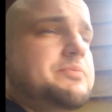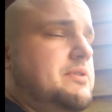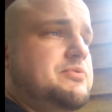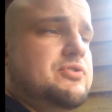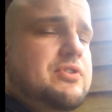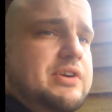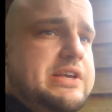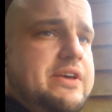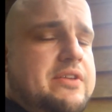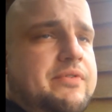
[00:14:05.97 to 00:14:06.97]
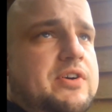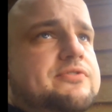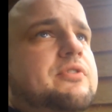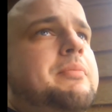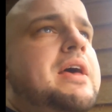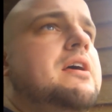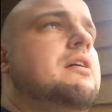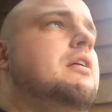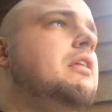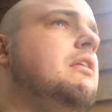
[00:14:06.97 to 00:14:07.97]
but I'm sure you'll hear that advice from
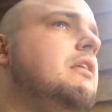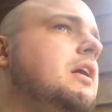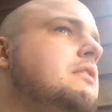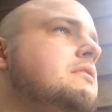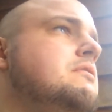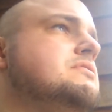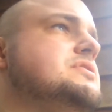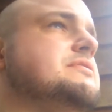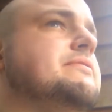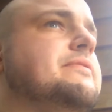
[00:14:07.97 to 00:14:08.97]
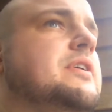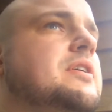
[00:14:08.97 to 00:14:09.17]
loads of